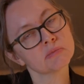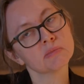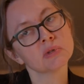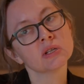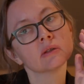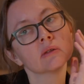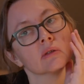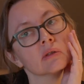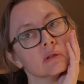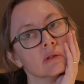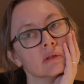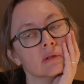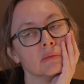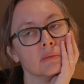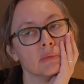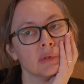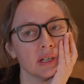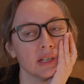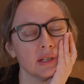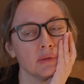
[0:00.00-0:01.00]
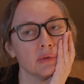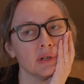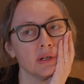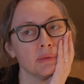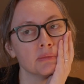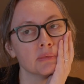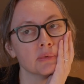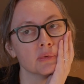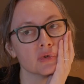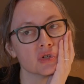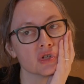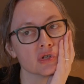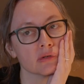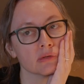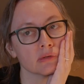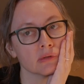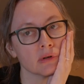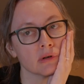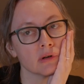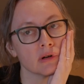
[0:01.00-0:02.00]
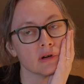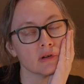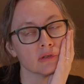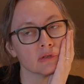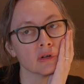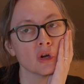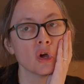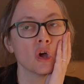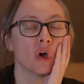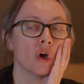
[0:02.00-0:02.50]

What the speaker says: been really pushed a lot.